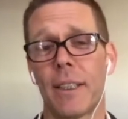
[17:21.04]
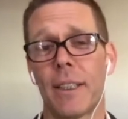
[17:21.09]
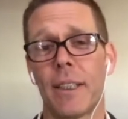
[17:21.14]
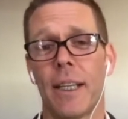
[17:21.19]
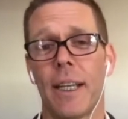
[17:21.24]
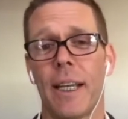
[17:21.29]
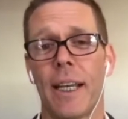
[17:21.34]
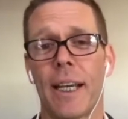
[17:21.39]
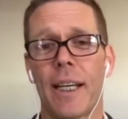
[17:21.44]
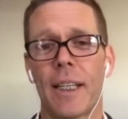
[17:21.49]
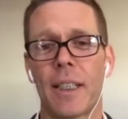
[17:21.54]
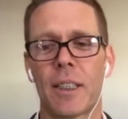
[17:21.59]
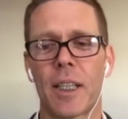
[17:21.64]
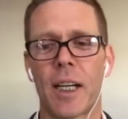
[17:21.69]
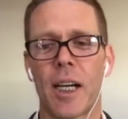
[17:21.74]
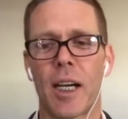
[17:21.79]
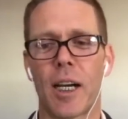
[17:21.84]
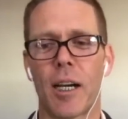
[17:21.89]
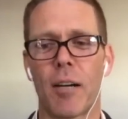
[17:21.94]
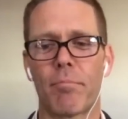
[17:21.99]
and
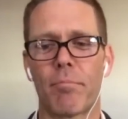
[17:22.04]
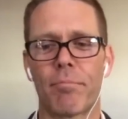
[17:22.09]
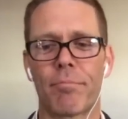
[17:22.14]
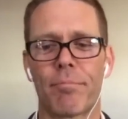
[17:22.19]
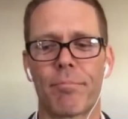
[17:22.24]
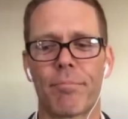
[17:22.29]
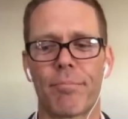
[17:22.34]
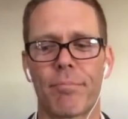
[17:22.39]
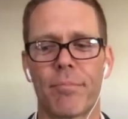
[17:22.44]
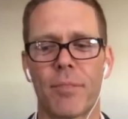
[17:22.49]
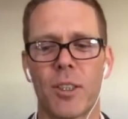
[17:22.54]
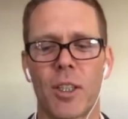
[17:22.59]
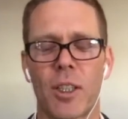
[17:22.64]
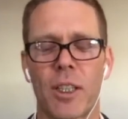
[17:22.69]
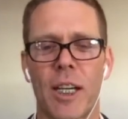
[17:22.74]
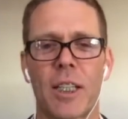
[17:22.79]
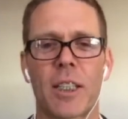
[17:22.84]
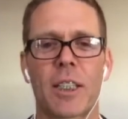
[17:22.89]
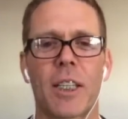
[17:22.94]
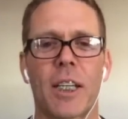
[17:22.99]
um, you know
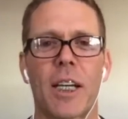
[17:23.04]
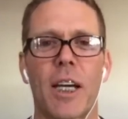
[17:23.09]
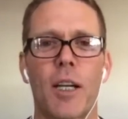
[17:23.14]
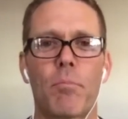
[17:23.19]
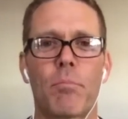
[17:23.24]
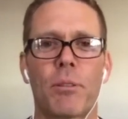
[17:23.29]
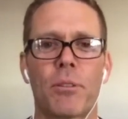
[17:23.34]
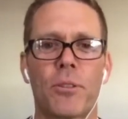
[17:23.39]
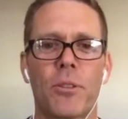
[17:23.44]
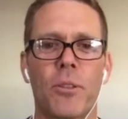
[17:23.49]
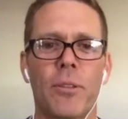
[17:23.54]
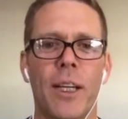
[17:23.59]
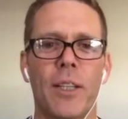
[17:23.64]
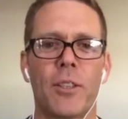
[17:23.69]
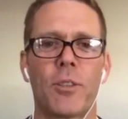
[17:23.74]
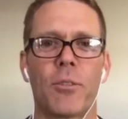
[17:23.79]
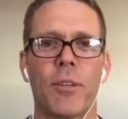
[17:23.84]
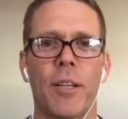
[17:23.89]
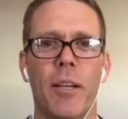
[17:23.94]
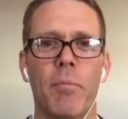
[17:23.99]
to kind of pursue that
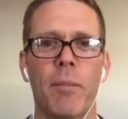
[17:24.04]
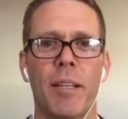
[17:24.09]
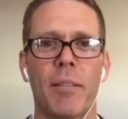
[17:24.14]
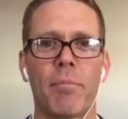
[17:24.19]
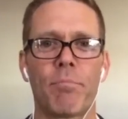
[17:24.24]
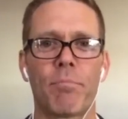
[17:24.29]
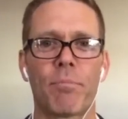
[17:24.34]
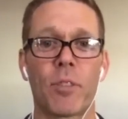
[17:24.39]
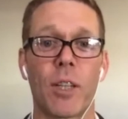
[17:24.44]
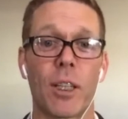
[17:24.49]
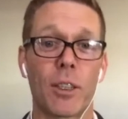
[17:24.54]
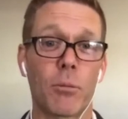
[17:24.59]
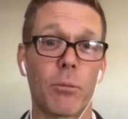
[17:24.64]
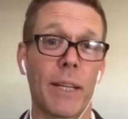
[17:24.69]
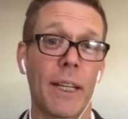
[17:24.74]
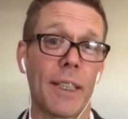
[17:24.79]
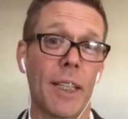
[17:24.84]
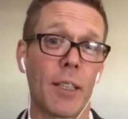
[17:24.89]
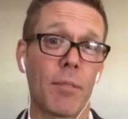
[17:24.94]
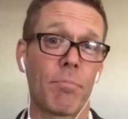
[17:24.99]
dream and so that's what
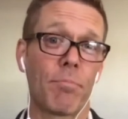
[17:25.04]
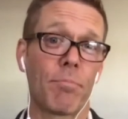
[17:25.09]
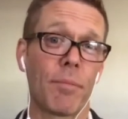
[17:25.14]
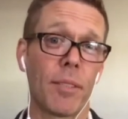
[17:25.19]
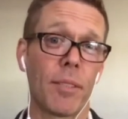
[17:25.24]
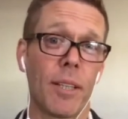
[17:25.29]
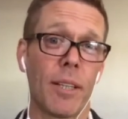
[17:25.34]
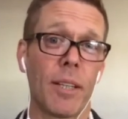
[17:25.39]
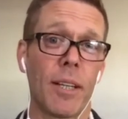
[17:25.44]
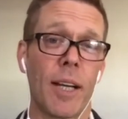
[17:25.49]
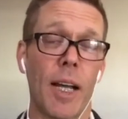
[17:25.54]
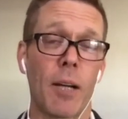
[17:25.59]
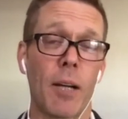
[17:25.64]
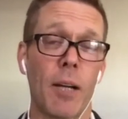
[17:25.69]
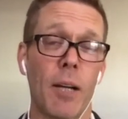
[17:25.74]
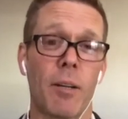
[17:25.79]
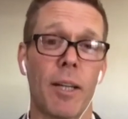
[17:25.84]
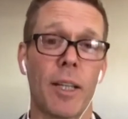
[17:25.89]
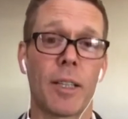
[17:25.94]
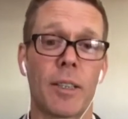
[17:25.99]
i did I
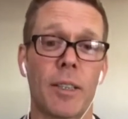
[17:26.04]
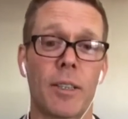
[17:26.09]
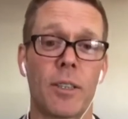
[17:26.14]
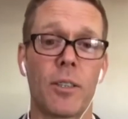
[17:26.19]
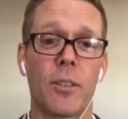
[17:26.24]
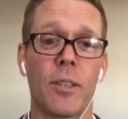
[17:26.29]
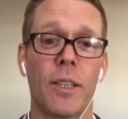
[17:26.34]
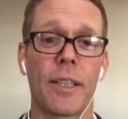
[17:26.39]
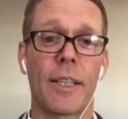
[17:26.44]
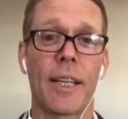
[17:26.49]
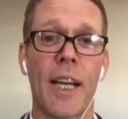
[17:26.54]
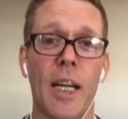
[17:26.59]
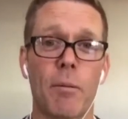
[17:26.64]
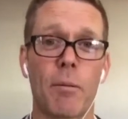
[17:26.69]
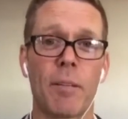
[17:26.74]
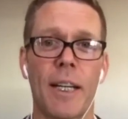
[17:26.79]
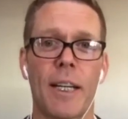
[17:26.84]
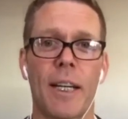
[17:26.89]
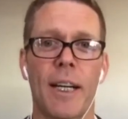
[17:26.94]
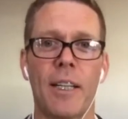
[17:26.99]
went to the
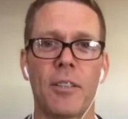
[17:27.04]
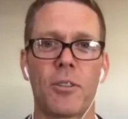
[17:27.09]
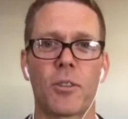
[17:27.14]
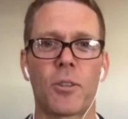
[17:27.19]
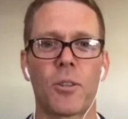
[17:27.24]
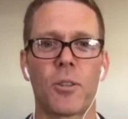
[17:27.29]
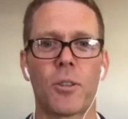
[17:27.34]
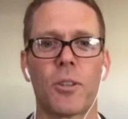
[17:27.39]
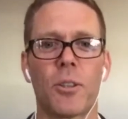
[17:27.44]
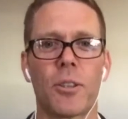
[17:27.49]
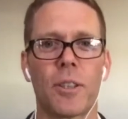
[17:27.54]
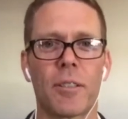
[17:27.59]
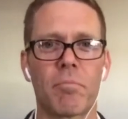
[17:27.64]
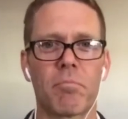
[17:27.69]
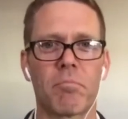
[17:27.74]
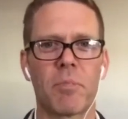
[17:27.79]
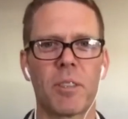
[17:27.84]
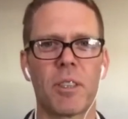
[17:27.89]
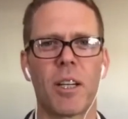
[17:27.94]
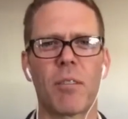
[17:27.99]
academy out of high school, and
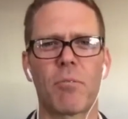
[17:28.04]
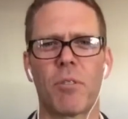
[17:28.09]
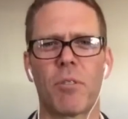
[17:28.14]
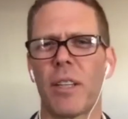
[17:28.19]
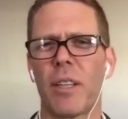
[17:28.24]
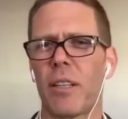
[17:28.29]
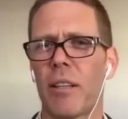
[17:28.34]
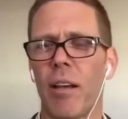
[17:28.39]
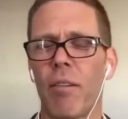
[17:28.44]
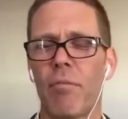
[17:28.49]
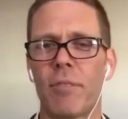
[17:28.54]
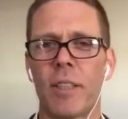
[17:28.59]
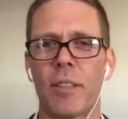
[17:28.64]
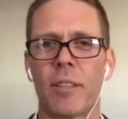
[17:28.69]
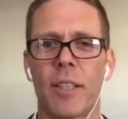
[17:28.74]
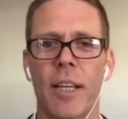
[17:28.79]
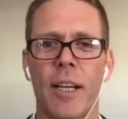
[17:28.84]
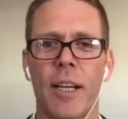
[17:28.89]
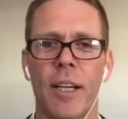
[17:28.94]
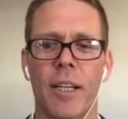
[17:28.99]
you know I really loved it
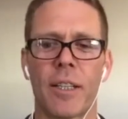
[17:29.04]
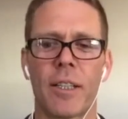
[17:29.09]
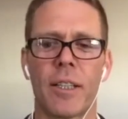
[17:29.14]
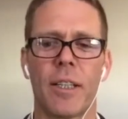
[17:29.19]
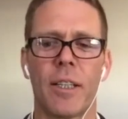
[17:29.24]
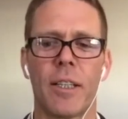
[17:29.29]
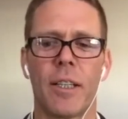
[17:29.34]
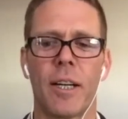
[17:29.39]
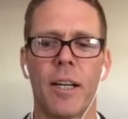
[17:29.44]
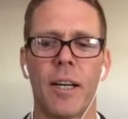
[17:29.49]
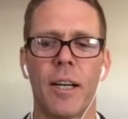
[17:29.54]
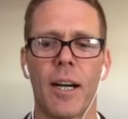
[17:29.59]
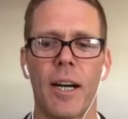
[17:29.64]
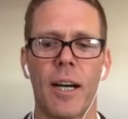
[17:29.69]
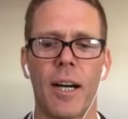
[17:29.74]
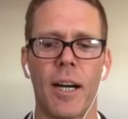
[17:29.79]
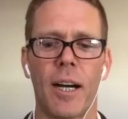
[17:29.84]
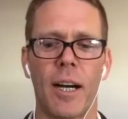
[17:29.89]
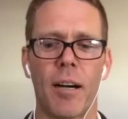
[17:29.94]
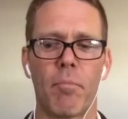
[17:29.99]
there.
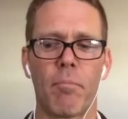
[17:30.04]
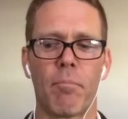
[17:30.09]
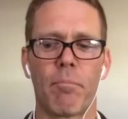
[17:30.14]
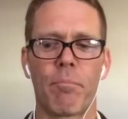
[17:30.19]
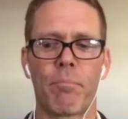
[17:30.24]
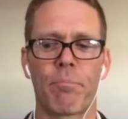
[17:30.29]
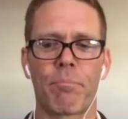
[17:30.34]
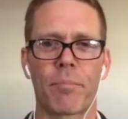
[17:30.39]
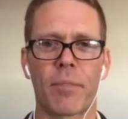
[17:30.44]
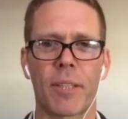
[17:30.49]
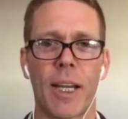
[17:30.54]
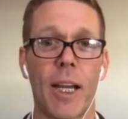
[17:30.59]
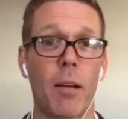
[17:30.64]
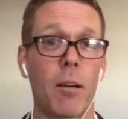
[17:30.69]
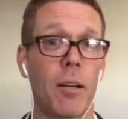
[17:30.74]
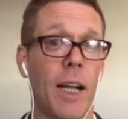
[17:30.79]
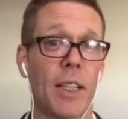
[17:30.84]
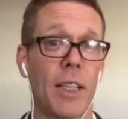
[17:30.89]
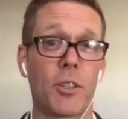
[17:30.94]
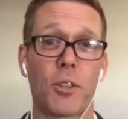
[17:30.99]
Um, I,
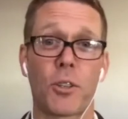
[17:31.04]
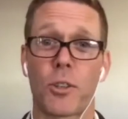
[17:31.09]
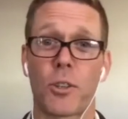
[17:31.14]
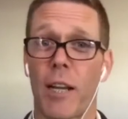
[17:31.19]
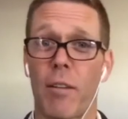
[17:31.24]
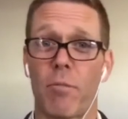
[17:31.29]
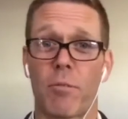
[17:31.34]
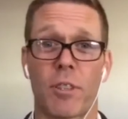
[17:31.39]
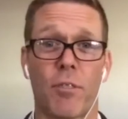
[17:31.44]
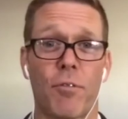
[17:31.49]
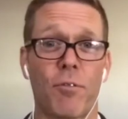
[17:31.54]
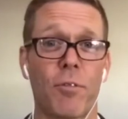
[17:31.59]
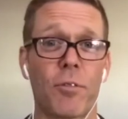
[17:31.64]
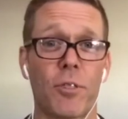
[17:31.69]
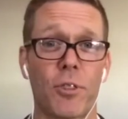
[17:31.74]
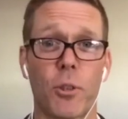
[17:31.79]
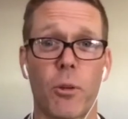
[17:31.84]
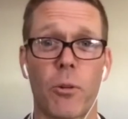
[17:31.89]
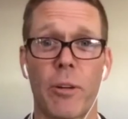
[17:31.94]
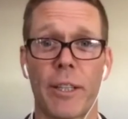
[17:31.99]
I, I was a
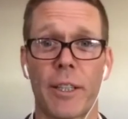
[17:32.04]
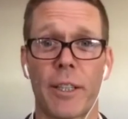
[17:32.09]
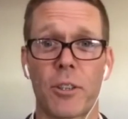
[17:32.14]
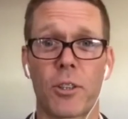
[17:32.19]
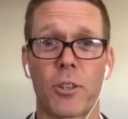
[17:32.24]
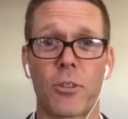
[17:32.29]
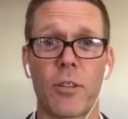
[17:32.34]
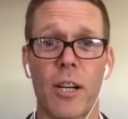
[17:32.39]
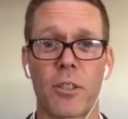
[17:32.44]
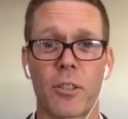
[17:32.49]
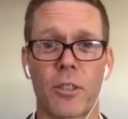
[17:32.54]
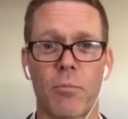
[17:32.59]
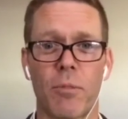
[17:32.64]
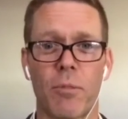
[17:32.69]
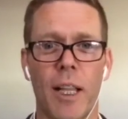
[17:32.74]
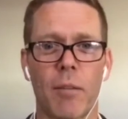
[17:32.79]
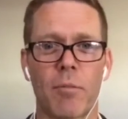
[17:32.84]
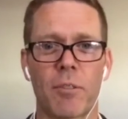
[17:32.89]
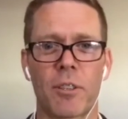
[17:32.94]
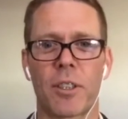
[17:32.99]
soaring instructor
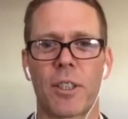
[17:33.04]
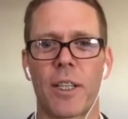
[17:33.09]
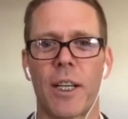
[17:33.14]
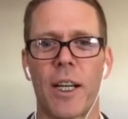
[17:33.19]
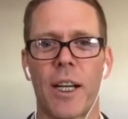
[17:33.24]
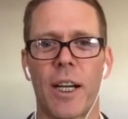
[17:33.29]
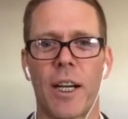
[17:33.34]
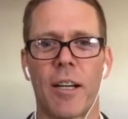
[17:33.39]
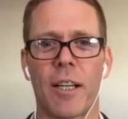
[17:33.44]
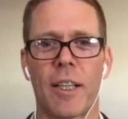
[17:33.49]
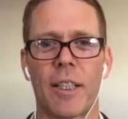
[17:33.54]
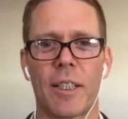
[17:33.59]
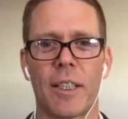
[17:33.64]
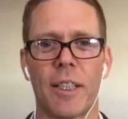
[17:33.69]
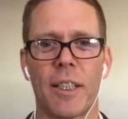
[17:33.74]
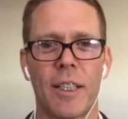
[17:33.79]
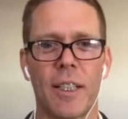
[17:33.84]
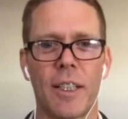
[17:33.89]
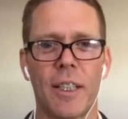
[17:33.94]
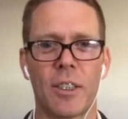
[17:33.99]
while I was there, and
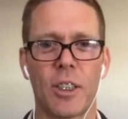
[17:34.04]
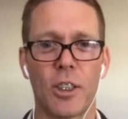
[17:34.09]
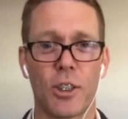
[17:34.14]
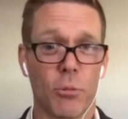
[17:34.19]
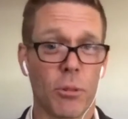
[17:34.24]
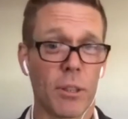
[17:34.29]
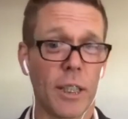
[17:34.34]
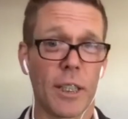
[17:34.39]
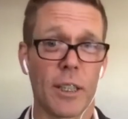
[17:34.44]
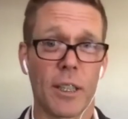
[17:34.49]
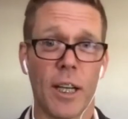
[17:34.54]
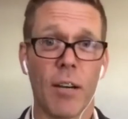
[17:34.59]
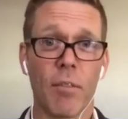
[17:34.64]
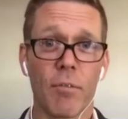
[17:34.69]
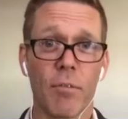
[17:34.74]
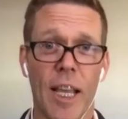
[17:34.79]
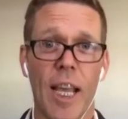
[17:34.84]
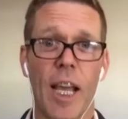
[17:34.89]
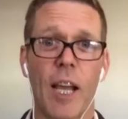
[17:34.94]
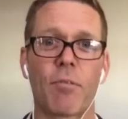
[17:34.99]
just really
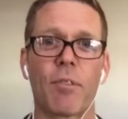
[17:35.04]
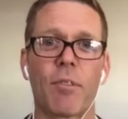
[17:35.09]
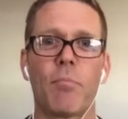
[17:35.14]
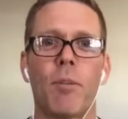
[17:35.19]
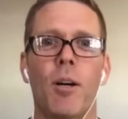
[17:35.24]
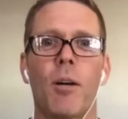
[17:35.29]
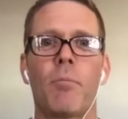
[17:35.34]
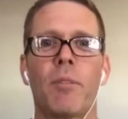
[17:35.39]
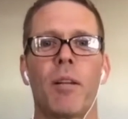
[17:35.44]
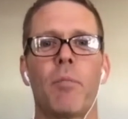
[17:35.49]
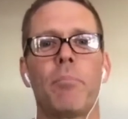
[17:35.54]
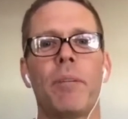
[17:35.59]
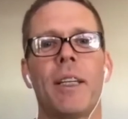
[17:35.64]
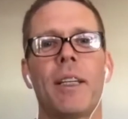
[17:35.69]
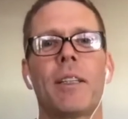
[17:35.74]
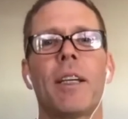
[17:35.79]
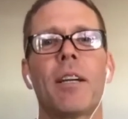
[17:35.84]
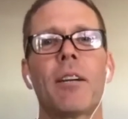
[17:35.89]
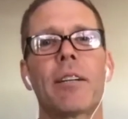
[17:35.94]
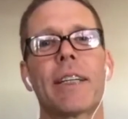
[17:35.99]
loved every moment of
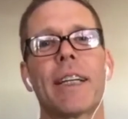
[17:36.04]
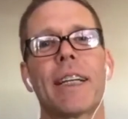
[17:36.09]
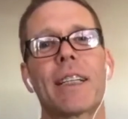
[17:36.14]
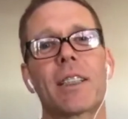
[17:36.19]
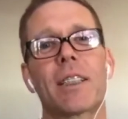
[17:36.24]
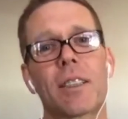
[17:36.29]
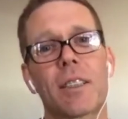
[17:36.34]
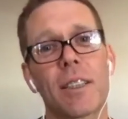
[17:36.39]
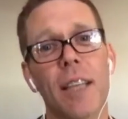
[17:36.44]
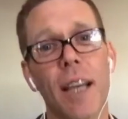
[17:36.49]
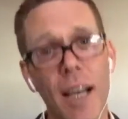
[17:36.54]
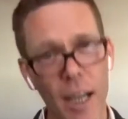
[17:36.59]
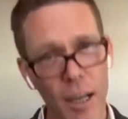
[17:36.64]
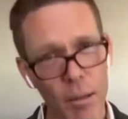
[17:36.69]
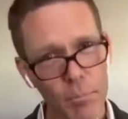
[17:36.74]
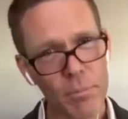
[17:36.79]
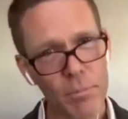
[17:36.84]
being there. Except,